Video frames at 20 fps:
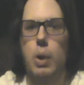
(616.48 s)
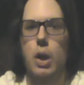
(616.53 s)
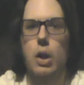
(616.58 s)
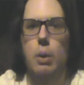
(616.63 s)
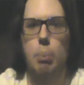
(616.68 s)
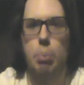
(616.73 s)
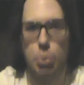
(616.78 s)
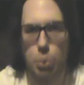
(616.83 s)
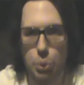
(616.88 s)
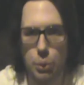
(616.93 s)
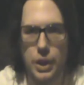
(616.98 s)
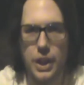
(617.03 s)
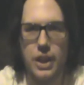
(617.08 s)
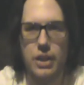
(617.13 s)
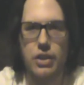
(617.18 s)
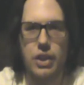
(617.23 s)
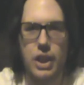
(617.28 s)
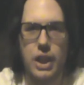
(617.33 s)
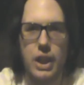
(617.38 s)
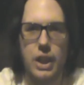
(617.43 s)

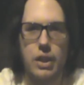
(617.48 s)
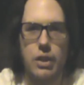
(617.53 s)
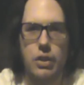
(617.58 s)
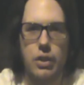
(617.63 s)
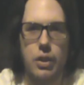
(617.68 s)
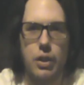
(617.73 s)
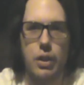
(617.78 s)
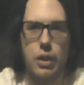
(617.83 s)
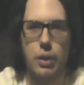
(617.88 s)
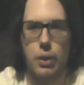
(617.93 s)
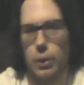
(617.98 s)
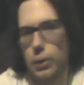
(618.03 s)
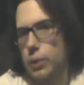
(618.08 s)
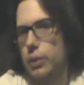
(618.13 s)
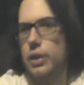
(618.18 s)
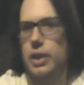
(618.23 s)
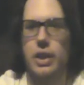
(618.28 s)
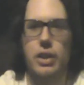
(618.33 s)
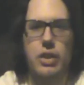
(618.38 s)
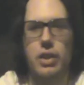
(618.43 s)
pre-teen to
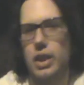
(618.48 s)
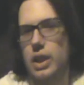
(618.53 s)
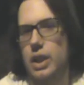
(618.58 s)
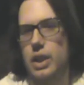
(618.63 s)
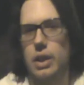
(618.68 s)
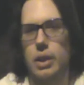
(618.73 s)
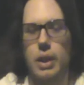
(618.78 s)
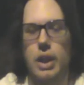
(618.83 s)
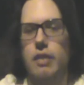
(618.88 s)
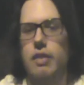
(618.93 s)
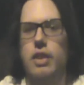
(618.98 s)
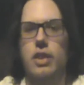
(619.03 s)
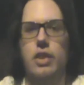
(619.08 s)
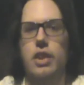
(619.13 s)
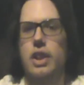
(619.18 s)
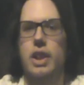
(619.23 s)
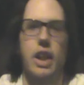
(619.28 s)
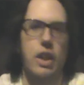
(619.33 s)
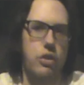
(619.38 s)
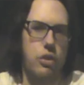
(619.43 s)
early teen, even
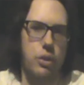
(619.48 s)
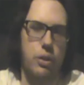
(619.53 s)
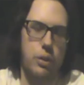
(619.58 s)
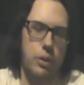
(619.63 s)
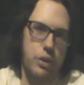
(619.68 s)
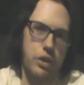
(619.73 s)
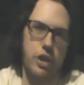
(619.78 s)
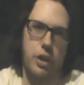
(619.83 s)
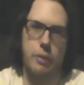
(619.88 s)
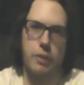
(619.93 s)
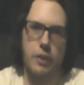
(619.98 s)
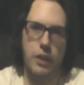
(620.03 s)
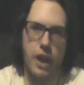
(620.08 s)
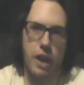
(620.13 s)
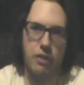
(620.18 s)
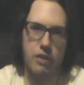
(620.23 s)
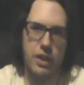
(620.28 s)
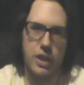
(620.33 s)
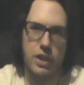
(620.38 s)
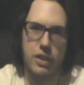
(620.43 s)
teenager
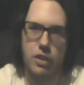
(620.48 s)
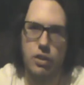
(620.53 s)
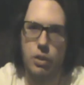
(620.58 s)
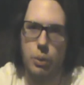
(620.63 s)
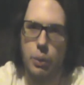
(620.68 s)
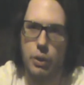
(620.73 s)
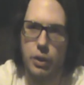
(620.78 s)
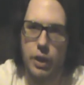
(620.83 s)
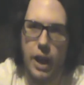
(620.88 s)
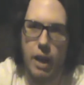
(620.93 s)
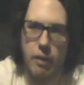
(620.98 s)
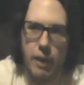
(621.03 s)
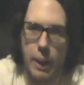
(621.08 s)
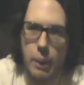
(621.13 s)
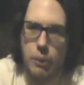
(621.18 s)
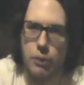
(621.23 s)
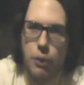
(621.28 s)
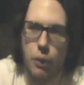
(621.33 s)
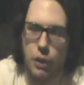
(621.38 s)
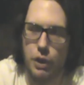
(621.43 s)
demographic is usually what they're kind of
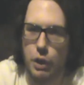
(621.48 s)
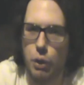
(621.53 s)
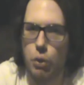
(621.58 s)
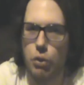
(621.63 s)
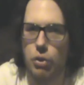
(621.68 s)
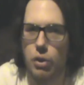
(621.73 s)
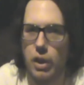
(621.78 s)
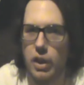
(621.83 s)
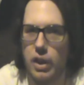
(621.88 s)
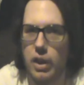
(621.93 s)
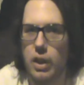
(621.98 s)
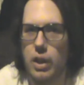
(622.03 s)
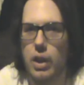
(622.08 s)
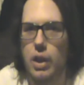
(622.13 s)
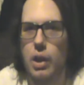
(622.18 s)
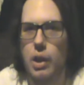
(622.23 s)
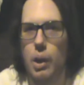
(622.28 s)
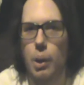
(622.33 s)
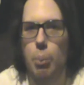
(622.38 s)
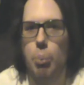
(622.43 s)
aimed for, usually.
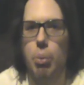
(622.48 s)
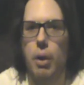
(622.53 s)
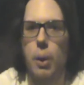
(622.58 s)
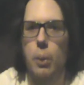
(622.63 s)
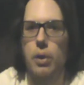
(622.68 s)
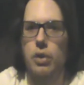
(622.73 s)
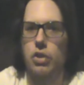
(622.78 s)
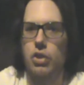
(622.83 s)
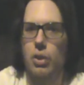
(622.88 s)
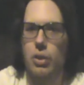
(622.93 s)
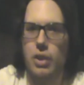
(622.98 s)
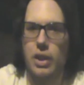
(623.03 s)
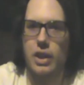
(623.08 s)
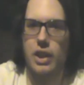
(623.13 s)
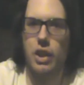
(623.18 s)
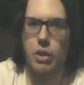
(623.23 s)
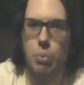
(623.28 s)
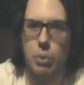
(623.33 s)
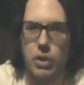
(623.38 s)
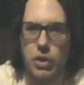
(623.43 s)
But with shows like
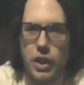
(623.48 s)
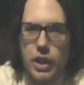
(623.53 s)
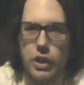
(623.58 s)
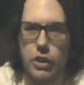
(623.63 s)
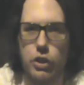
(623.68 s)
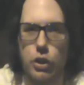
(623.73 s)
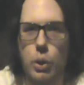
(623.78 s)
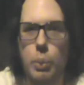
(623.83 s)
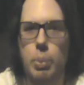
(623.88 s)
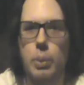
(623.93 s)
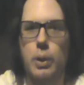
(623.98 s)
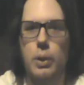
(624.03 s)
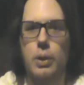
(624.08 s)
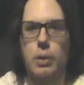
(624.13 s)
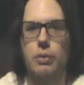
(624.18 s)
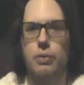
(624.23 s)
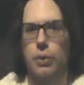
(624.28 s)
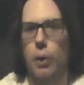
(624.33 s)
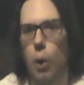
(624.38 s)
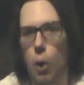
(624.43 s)
this, where it's, like, super
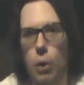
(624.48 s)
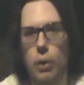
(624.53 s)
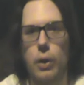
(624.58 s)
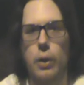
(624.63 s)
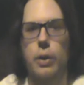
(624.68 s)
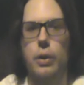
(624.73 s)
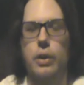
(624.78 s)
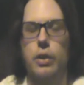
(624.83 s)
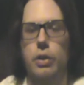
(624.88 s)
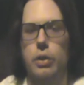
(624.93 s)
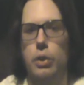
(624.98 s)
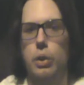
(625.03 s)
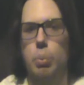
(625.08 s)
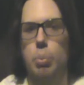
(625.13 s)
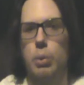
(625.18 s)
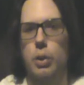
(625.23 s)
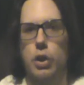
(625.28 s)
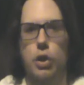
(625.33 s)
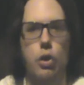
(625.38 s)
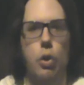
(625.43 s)
vulgar and
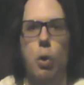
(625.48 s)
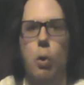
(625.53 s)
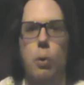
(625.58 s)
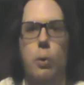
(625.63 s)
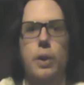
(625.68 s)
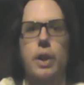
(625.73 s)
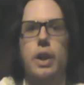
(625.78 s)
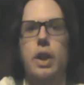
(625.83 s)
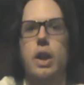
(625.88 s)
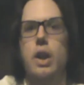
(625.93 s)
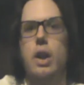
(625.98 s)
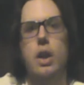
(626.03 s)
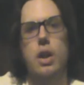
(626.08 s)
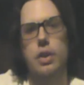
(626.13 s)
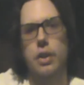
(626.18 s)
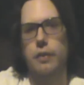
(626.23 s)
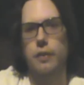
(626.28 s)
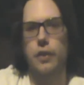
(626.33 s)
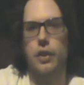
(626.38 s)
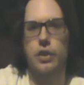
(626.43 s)
super gory,
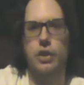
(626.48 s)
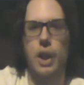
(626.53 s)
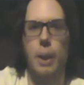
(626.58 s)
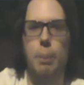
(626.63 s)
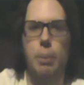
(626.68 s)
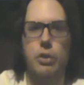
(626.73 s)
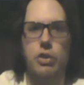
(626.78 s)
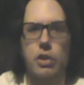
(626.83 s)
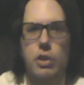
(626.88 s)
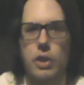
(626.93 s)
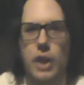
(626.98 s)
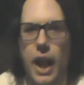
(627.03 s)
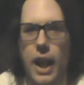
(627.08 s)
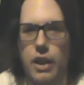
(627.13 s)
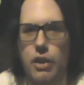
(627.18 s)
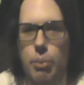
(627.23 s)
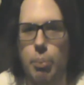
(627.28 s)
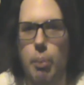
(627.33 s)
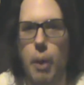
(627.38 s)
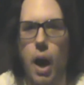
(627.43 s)
the first episode
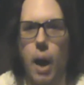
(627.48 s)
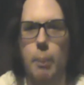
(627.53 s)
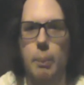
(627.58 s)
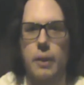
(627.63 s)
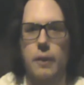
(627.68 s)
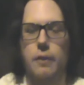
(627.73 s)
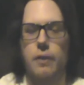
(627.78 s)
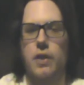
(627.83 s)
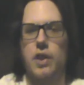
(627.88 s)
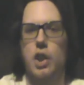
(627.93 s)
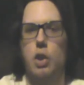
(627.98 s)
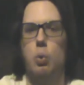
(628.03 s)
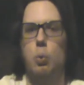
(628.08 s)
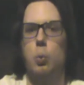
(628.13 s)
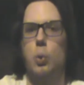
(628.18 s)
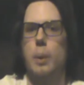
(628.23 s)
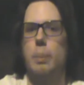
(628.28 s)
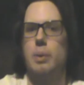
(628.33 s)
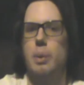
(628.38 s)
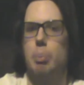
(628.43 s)
has mom be freaking
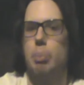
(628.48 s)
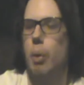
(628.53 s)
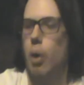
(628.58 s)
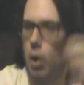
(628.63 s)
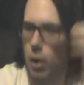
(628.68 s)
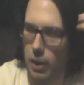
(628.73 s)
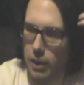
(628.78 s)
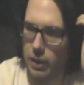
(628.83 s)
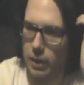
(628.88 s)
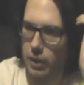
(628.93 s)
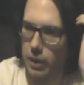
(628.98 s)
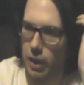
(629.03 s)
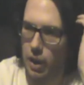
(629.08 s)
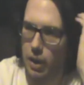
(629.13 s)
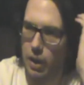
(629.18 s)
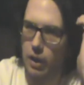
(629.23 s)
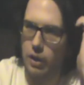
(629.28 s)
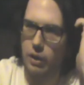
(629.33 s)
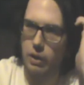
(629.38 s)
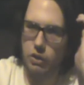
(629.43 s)
ripped apart and
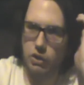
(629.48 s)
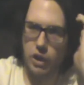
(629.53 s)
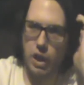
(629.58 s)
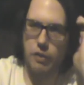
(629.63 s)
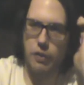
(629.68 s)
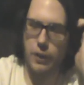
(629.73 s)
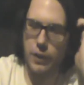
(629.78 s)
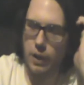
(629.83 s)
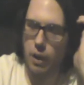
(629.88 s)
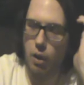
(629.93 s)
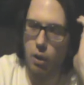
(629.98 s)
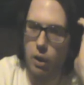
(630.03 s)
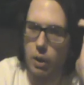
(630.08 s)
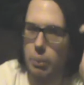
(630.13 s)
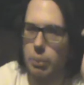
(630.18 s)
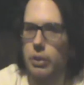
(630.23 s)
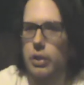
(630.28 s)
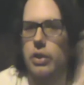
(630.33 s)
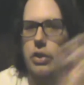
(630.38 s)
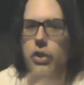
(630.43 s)
severed
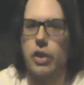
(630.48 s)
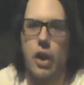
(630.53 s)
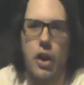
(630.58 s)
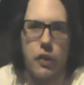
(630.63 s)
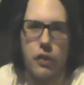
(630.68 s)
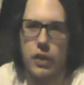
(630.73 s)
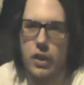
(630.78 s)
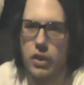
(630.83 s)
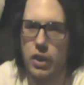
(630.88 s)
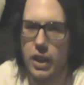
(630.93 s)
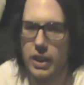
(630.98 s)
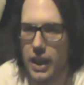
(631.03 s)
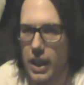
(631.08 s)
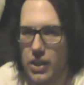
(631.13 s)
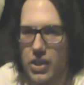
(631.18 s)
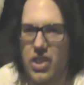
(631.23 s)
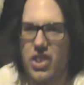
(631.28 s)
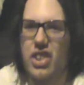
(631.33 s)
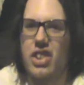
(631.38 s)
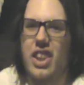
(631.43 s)
arms and stuff, and it's like, that's
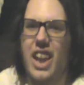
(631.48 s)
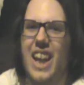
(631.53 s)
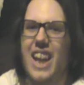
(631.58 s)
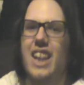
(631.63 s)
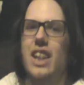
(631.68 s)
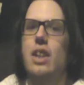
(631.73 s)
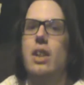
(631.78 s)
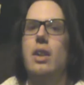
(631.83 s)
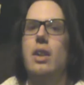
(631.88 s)
insane.